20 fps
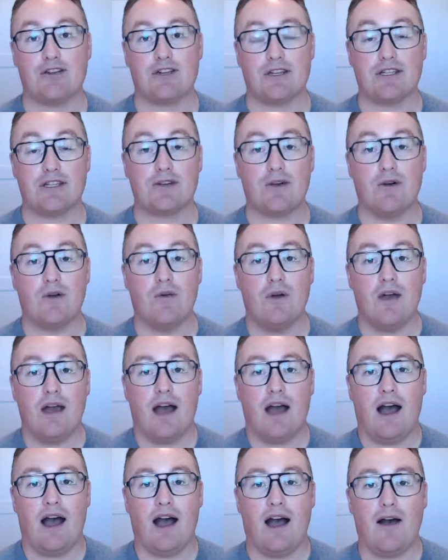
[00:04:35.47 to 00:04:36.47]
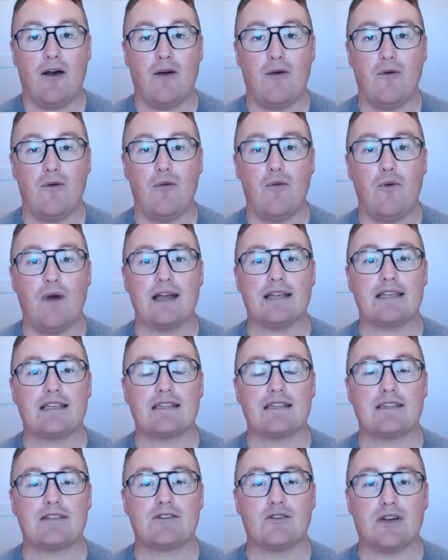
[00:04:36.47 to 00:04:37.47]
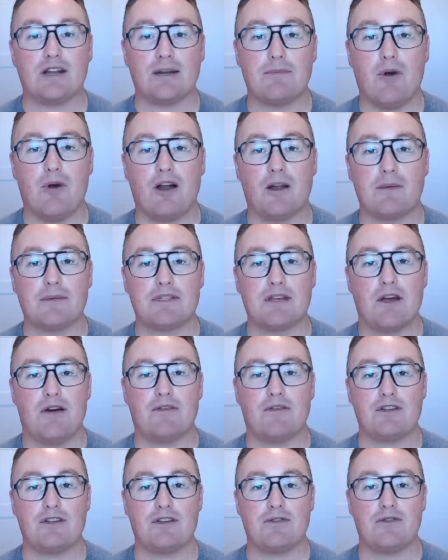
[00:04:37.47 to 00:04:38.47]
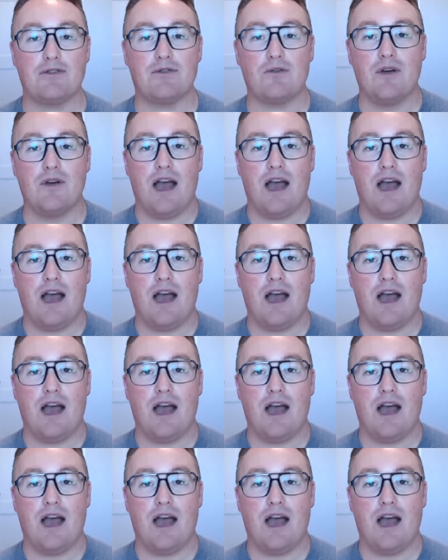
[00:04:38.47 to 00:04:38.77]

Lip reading: And so Wes took it upon himself to